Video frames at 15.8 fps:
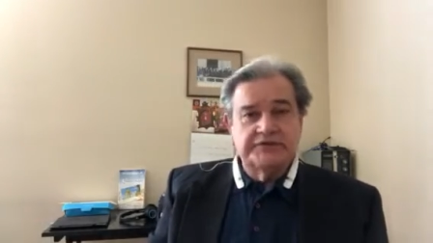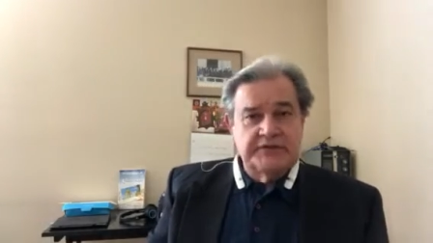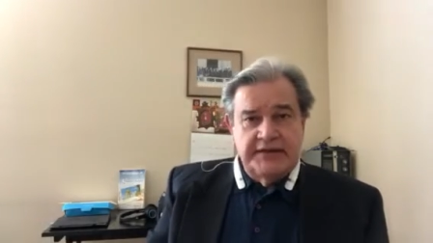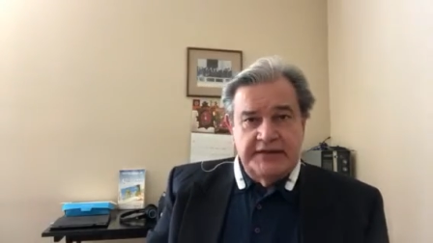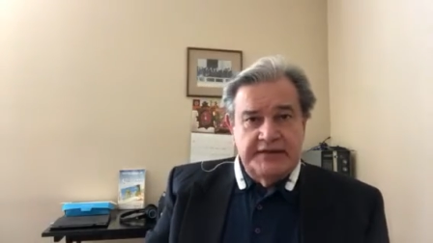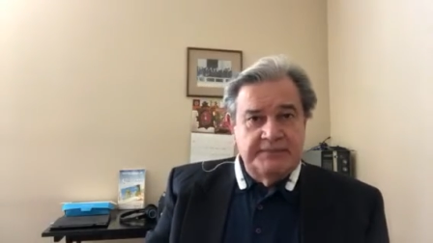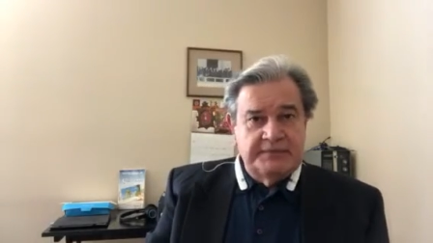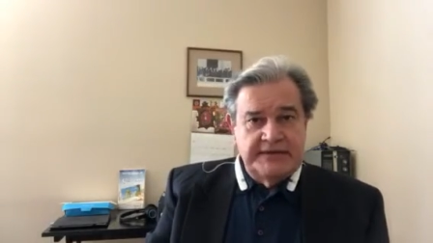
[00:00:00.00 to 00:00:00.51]
So
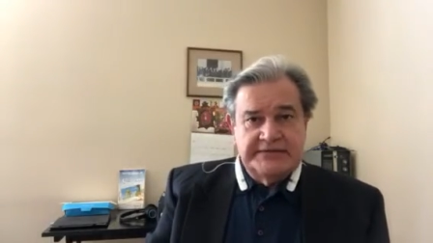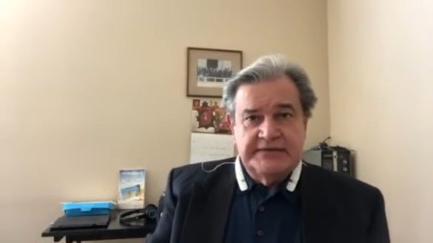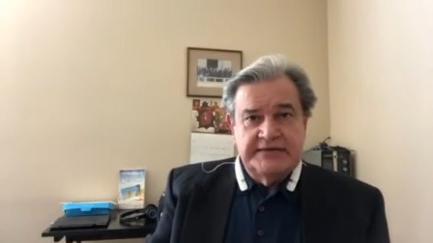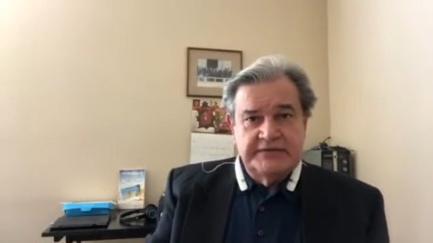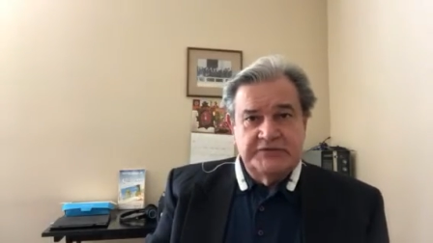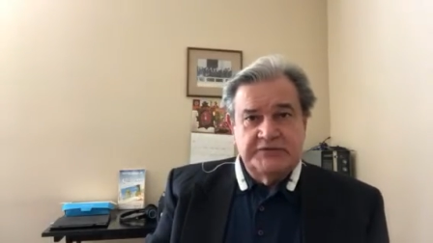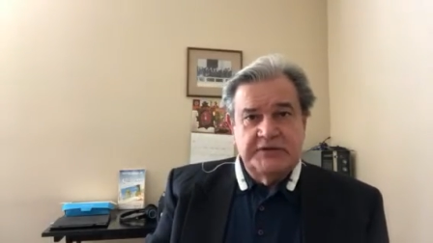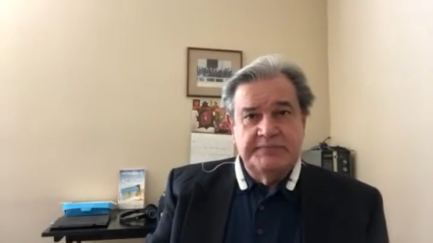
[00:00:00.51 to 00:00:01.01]
I think
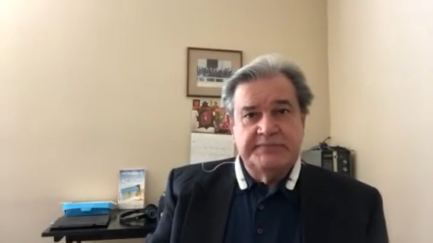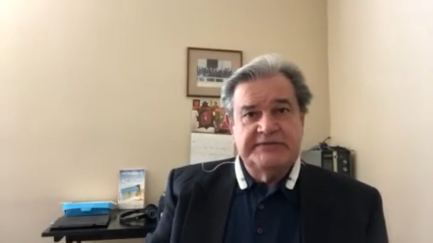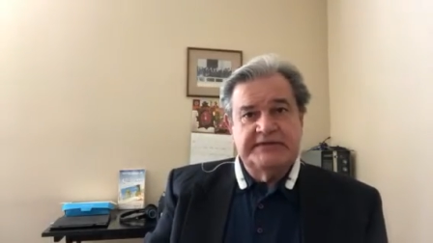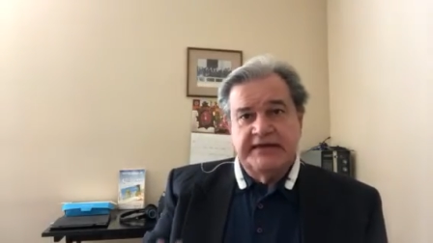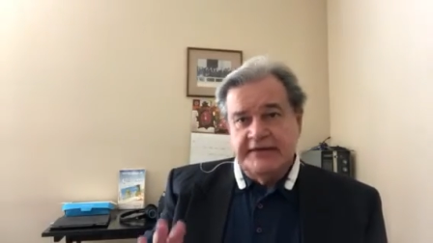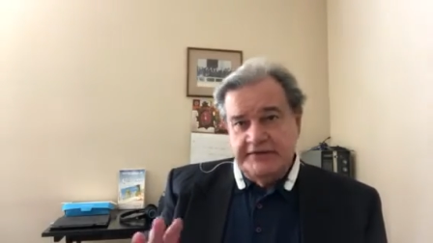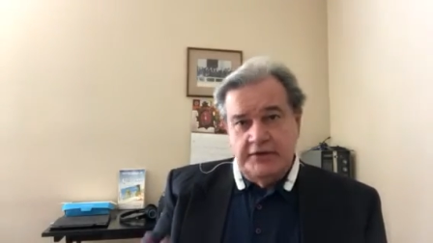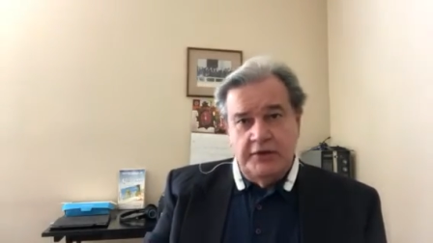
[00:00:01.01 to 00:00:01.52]
President Trump is
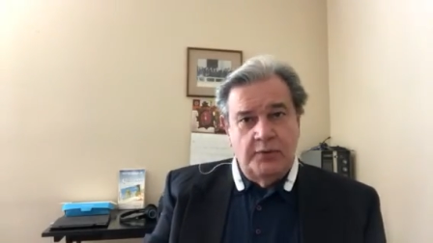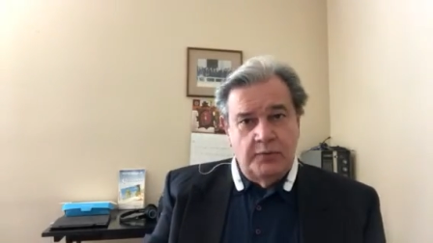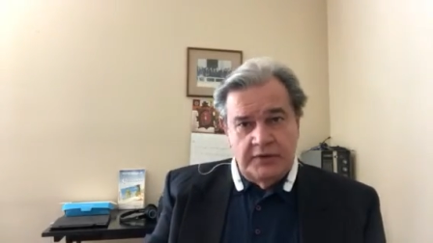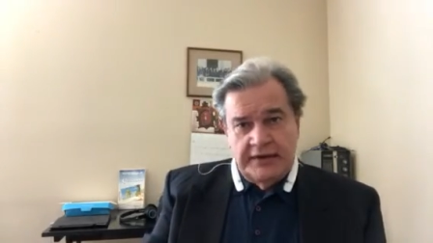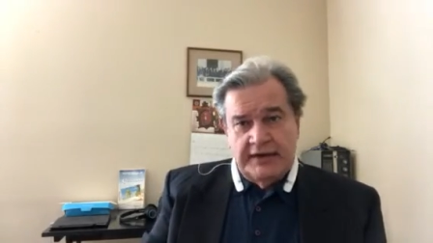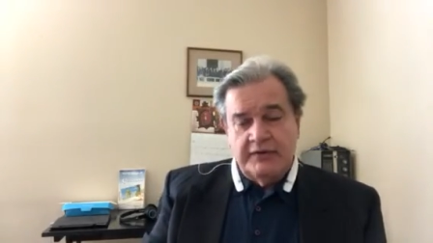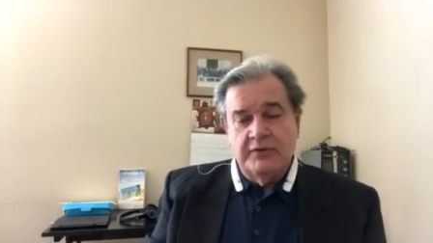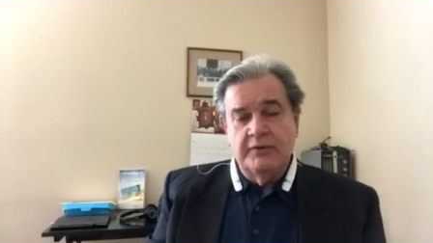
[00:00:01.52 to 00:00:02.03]
saying, no,
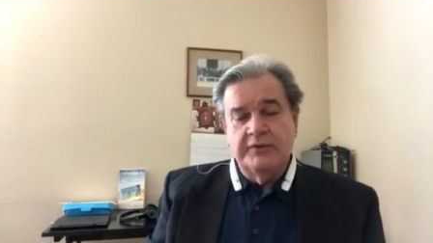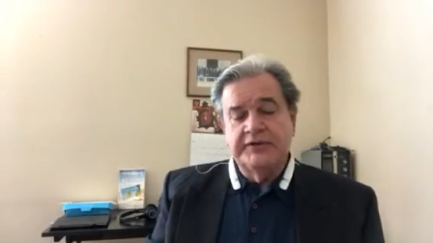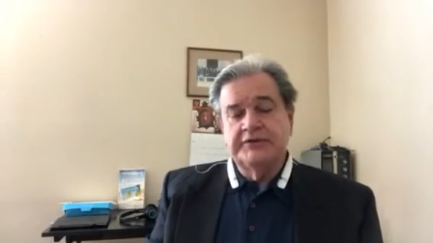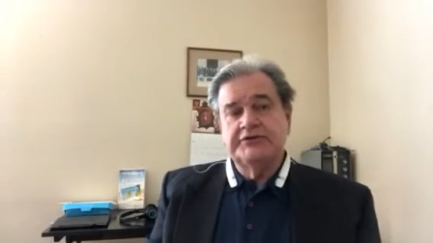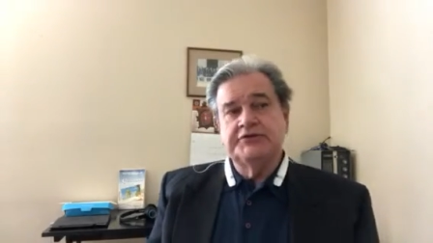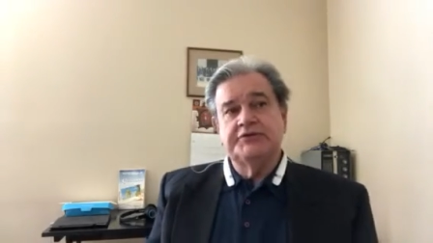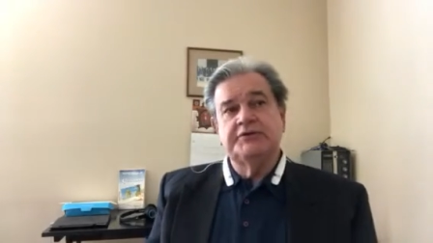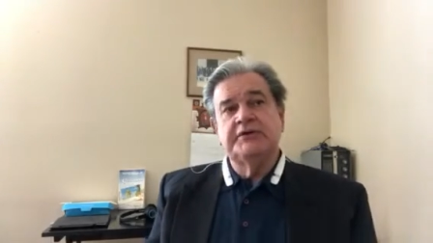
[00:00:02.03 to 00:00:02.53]
we're not
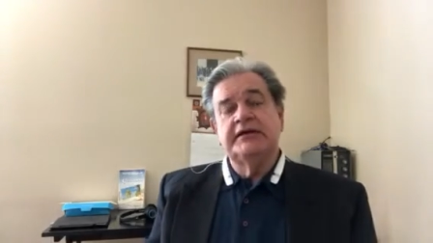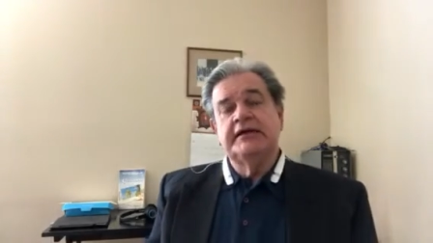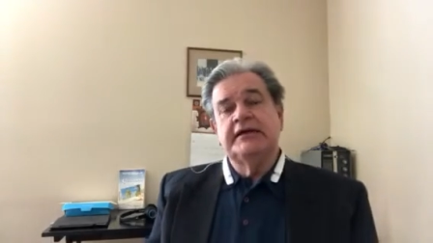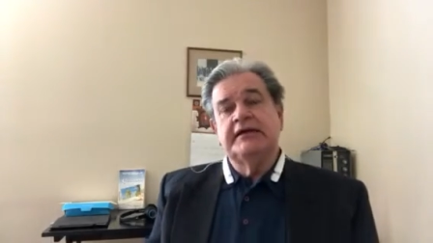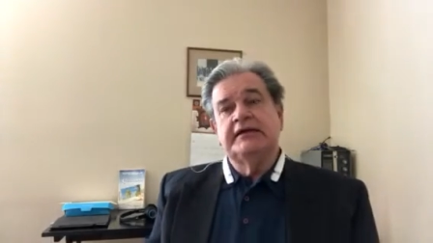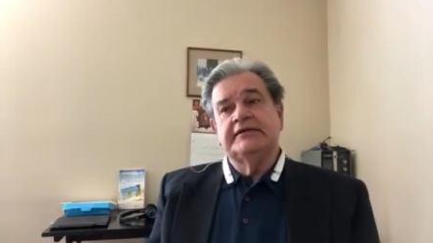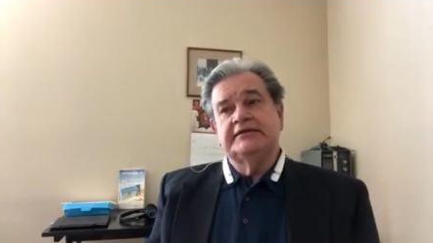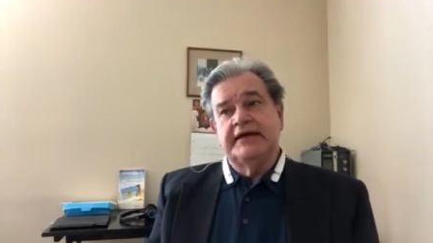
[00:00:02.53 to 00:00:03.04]
going to
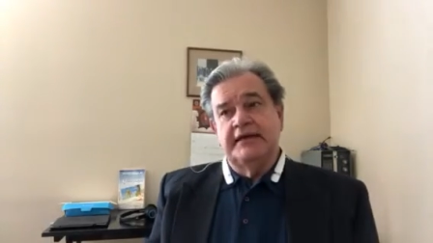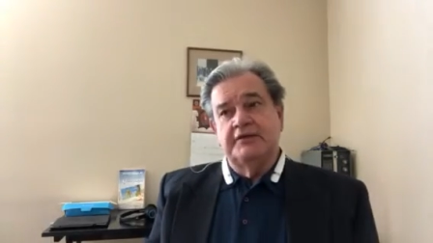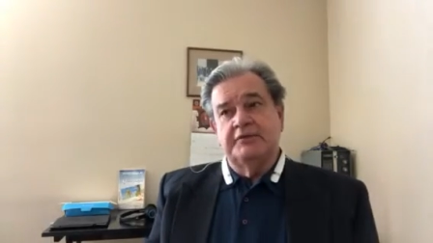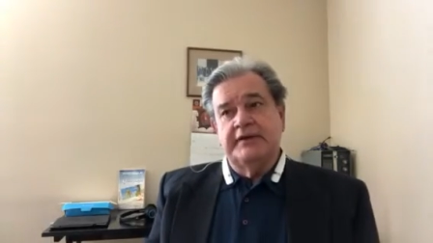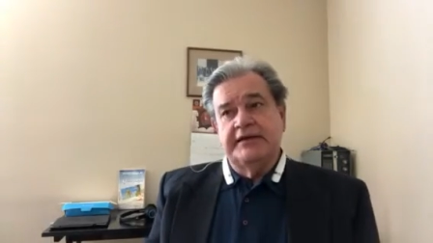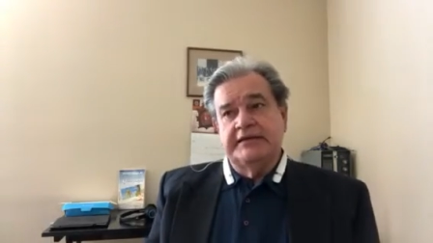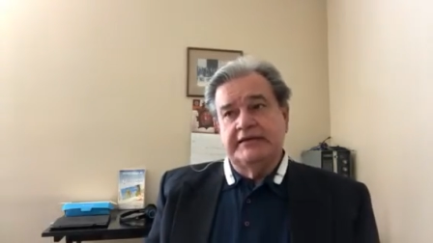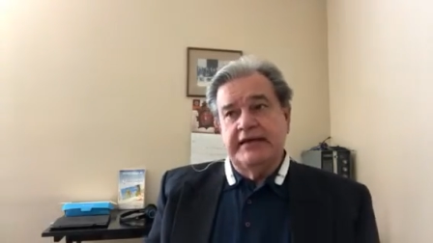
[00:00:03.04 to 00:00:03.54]

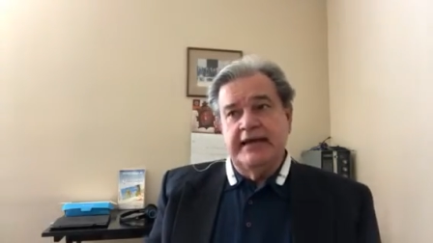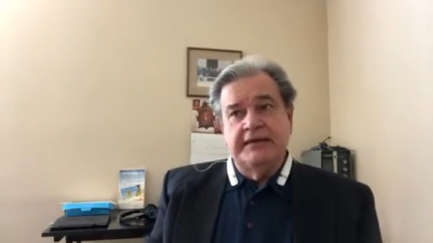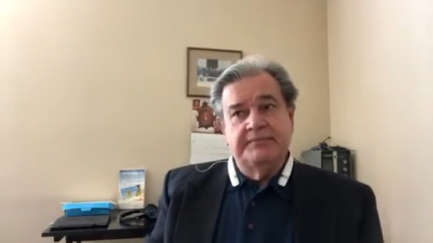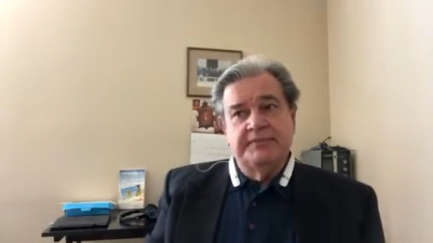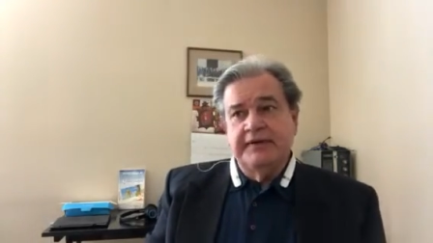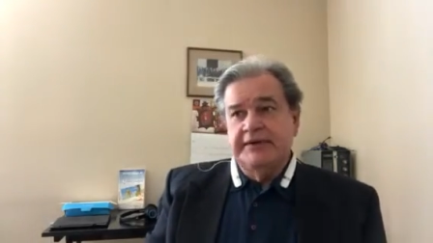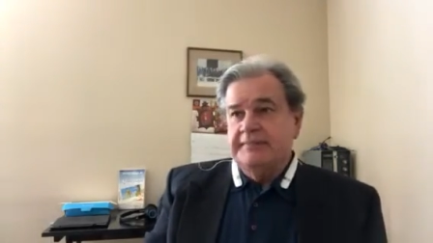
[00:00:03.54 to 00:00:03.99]
tolerate that.